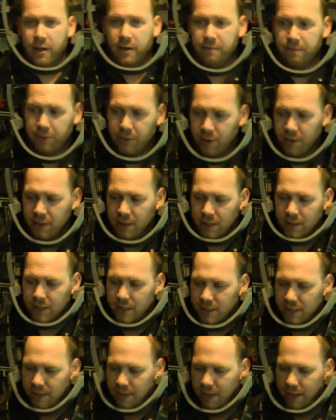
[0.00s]
input. This
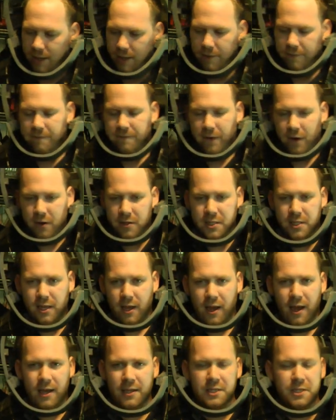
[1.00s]
is the first
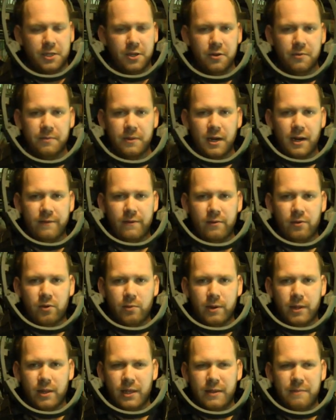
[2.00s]
costume that I've ever
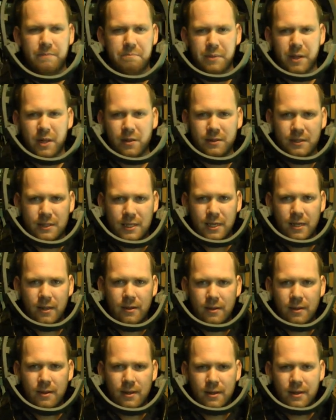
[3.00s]
really built
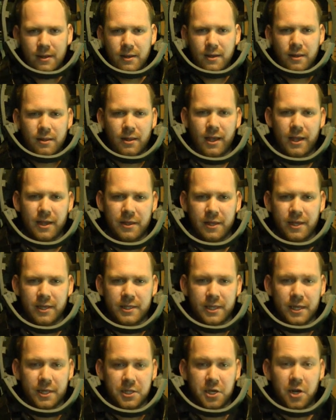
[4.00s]
like
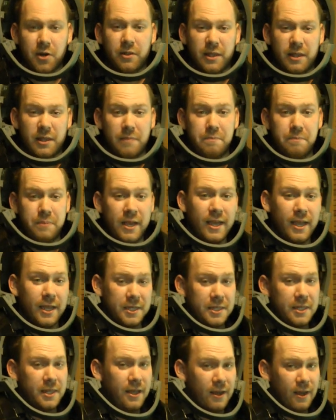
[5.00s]
this, and it's certainly the
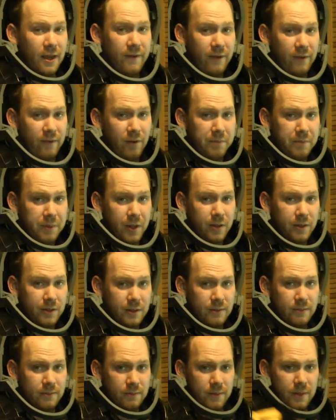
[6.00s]
biggest thing I've ever built
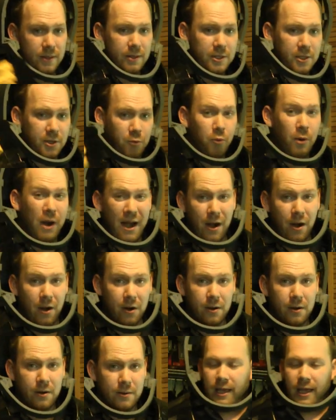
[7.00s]
to
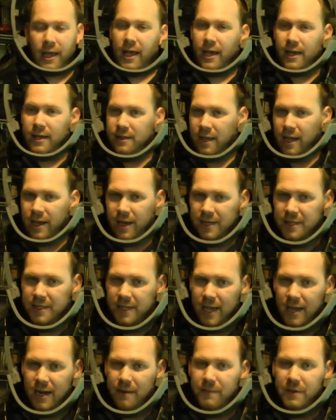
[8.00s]
wear. And like I
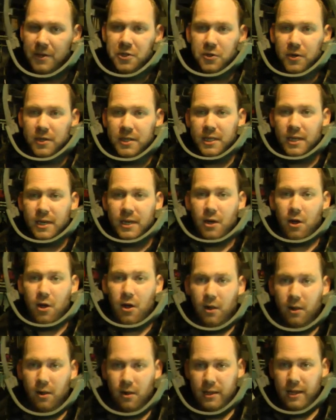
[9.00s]
said, I'm interested in
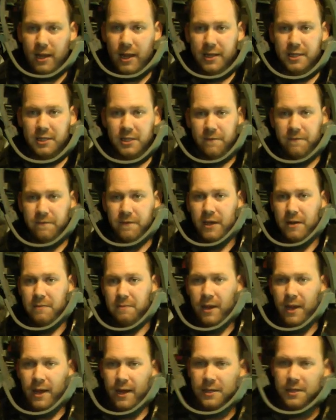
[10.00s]
all kinds of
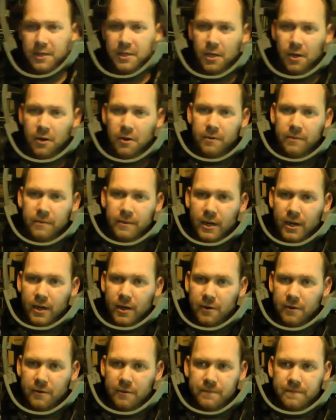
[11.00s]
feedback, so, you
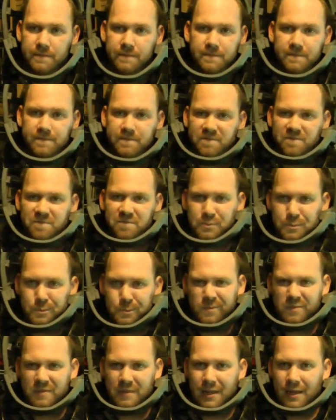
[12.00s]
know,
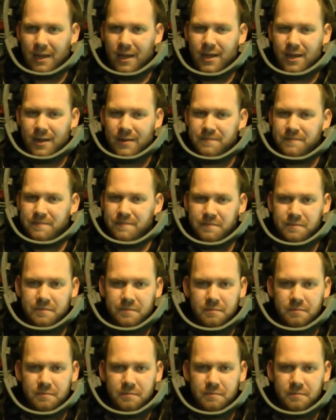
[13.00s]
um,